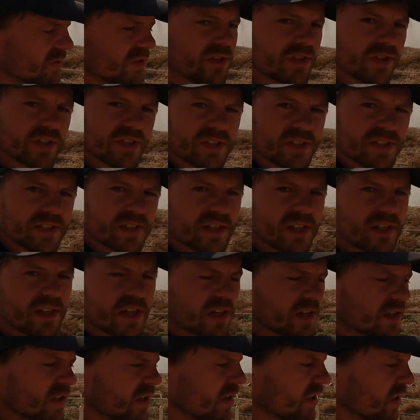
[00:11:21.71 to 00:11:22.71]
When you
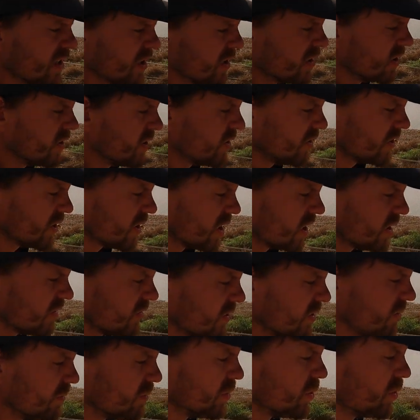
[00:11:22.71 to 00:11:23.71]
consider, you know, the kind
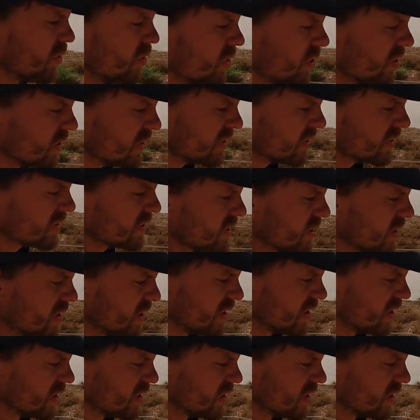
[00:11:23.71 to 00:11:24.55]
of the importance